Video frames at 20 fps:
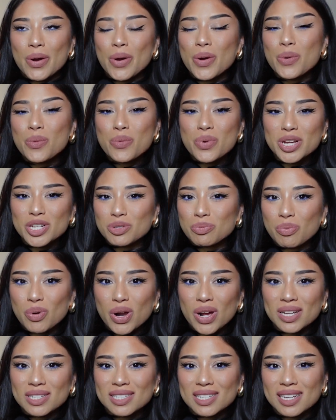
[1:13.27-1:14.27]
her witch
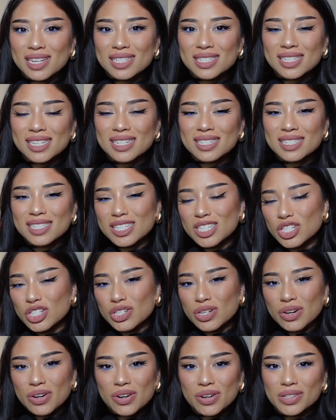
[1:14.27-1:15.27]
process and
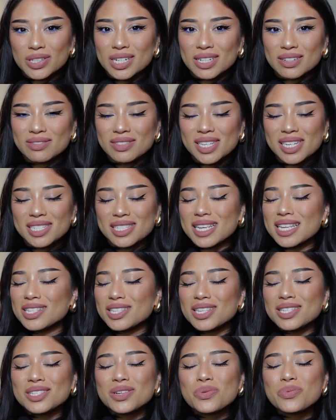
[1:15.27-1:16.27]
teaching her a lot of things.
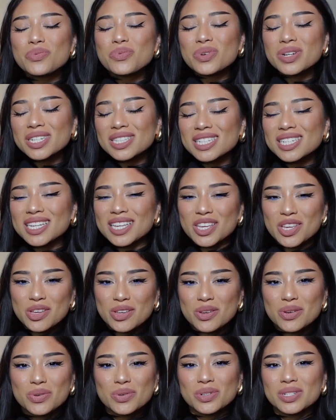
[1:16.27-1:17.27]
It's, it's a really
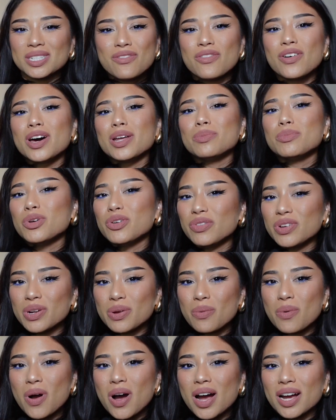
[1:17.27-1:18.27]
cute, fun movie
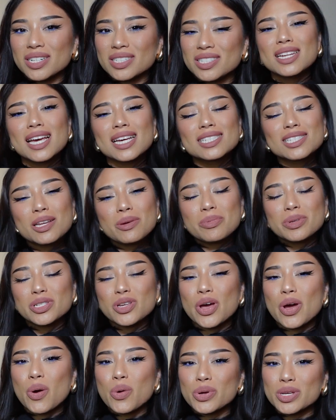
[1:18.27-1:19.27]
to watch. Next up is
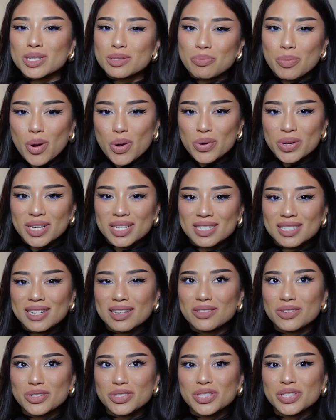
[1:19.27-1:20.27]
Hocus Pocus.
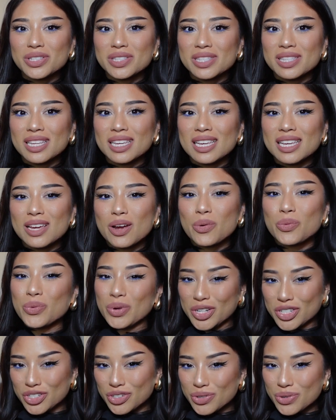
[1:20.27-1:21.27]
Now there's the
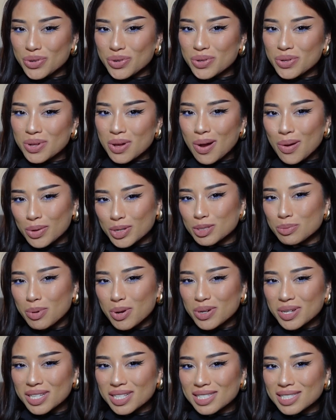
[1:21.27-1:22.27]
original Hocus
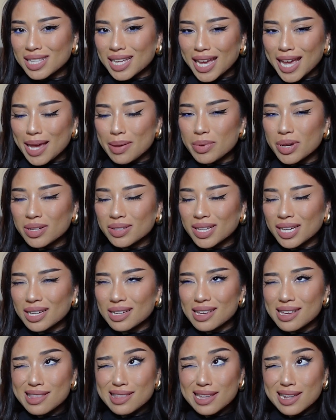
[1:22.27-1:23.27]
Pocus that came out
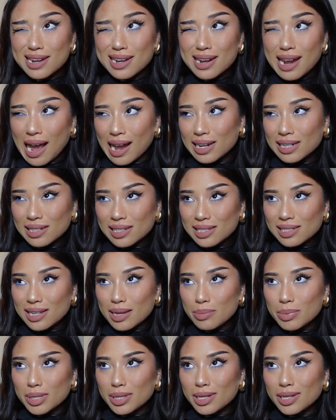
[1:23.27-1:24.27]
like in the 90s,
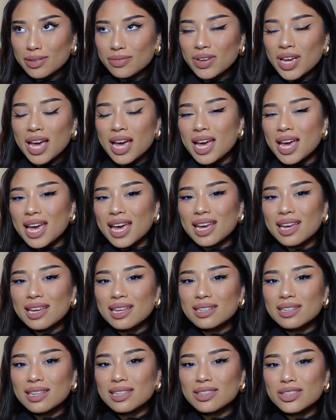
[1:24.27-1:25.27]
I believe.
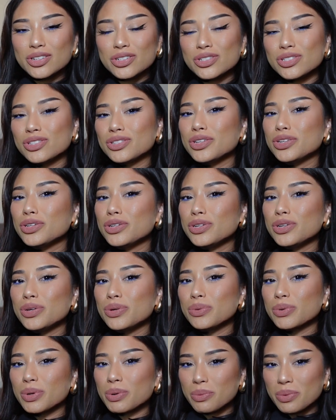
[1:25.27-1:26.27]
And then there's the
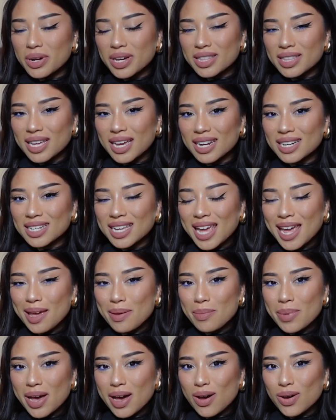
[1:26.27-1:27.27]
newer one that
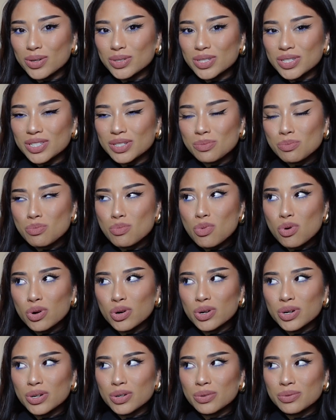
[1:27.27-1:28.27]
came out
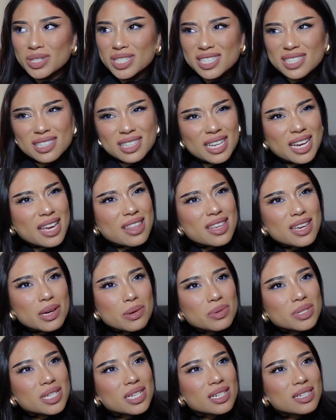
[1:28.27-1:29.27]
more recently. I think
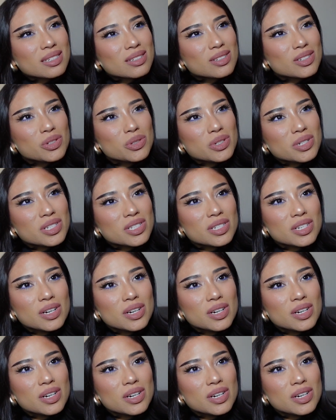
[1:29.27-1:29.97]
it was like two years